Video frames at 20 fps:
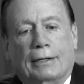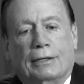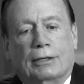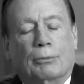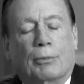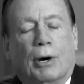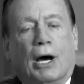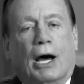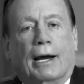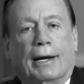
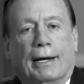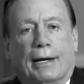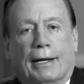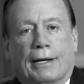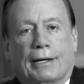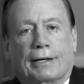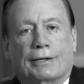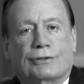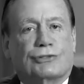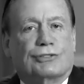demonic
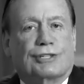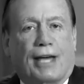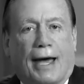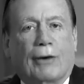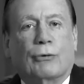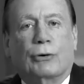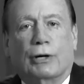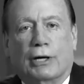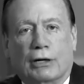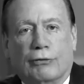
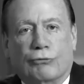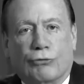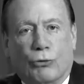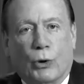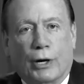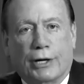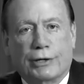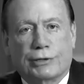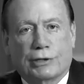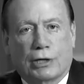sounding
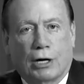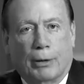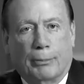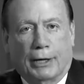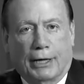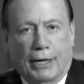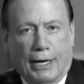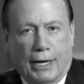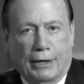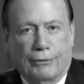voice
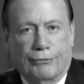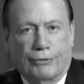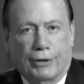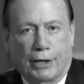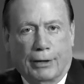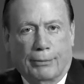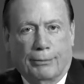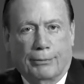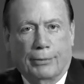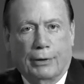coming out of
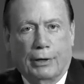them.